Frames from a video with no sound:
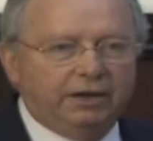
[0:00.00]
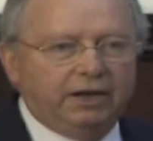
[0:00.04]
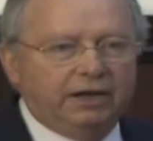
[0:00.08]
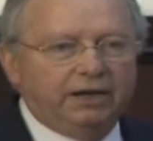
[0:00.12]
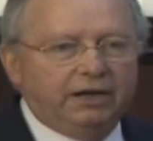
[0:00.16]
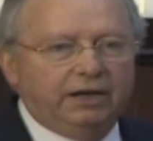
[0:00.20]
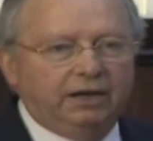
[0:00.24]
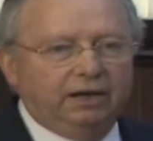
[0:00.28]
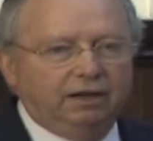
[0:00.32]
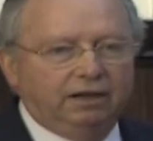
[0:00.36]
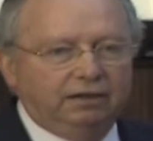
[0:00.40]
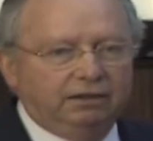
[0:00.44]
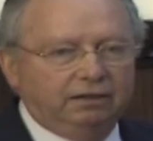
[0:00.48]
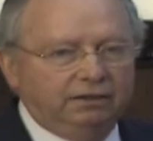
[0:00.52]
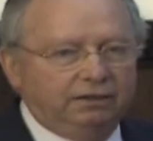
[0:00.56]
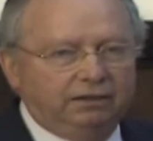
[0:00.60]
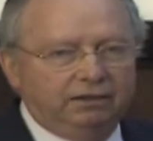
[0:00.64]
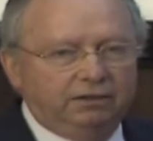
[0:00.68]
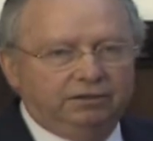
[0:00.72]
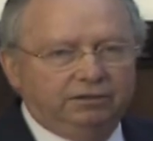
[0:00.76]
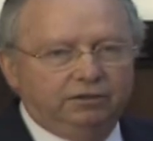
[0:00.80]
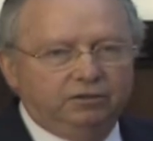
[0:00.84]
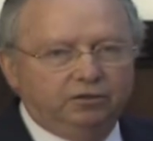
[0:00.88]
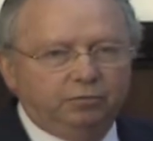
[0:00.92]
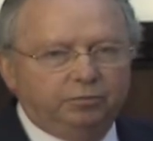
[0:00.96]
panel
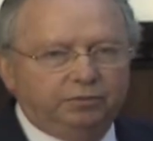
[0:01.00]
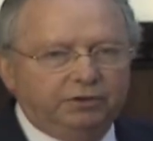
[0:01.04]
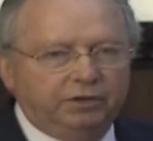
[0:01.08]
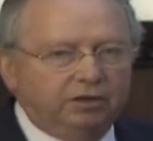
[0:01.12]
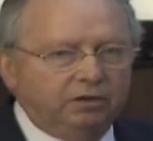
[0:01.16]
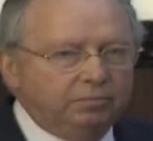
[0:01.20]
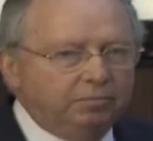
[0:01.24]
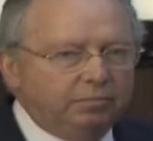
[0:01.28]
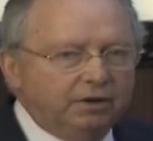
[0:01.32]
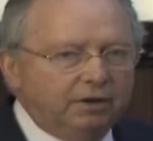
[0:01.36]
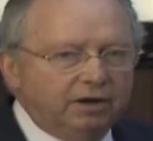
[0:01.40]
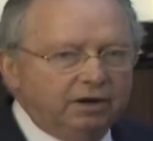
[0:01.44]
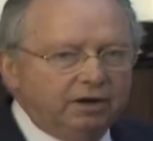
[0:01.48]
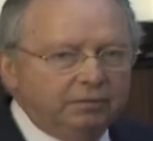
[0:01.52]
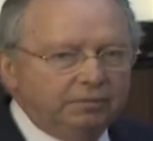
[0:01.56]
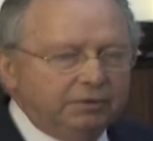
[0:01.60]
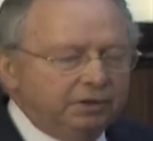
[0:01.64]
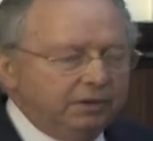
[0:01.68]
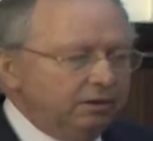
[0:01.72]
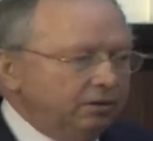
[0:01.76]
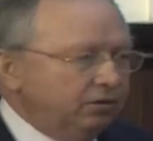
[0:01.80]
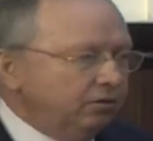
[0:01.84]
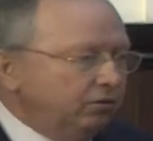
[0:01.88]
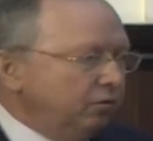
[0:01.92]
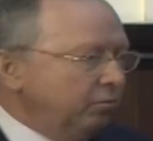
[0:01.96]
in the European
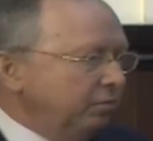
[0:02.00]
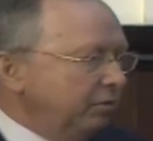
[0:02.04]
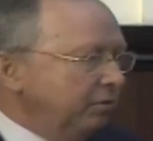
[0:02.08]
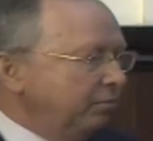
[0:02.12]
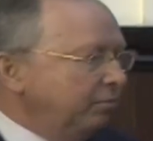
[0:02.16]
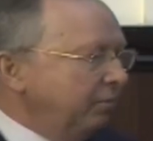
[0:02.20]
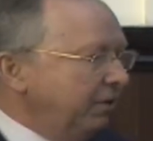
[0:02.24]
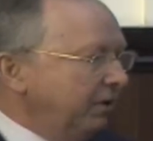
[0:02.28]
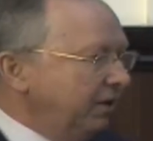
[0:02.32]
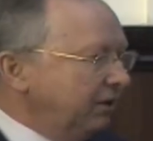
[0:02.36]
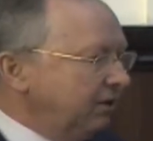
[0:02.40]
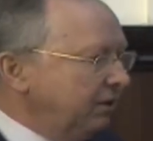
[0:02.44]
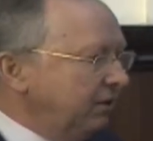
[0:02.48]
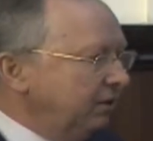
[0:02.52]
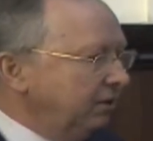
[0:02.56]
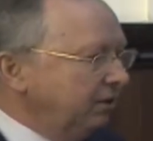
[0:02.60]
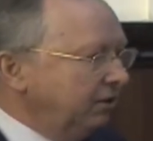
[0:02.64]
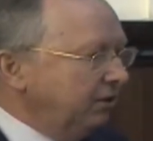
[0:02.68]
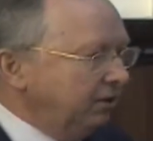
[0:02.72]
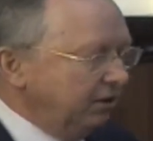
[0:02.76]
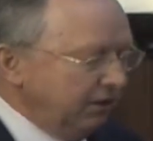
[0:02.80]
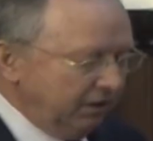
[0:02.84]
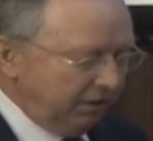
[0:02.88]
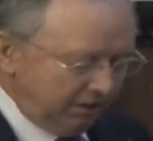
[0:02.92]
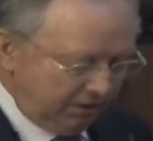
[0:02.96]
Parliament to be present
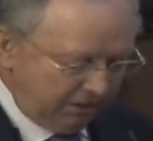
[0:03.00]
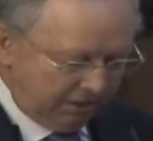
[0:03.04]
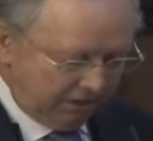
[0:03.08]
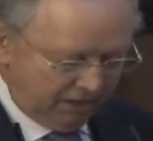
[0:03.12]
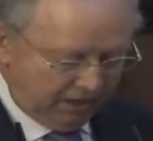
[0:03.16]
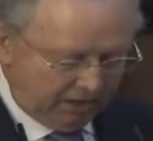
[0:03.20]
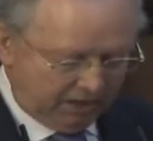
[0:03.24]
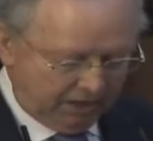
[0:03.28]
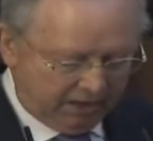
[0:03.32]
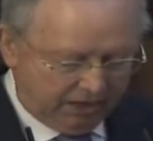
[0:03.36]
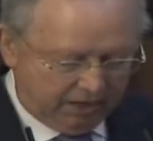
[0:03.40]
here.